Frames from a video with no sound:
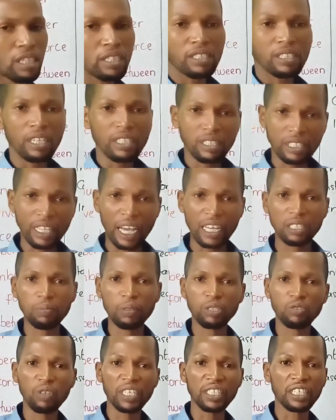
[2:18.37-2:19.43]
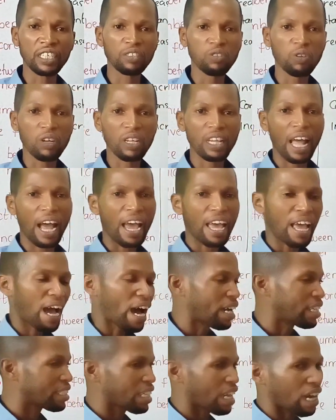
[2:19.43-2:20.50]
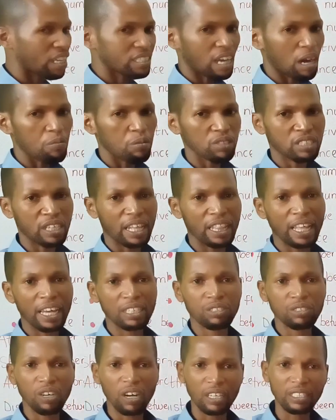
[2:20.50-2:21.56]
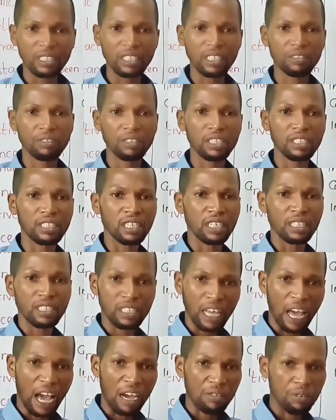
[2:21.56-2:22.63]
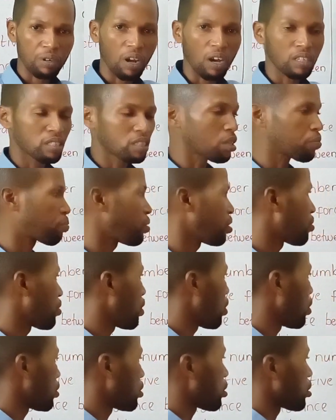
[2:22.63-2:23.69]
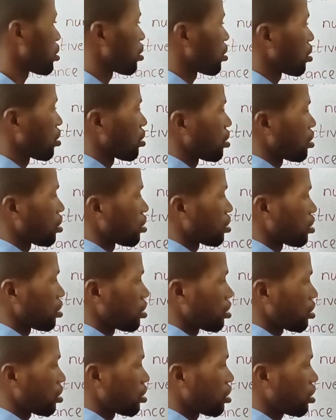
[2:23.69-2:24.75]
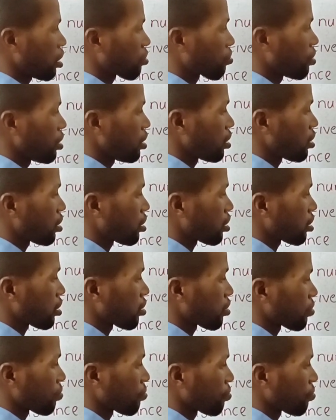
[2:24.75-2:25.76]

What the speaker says: The distance between the nuclei and the outermost electron decreases across the period. Decrease.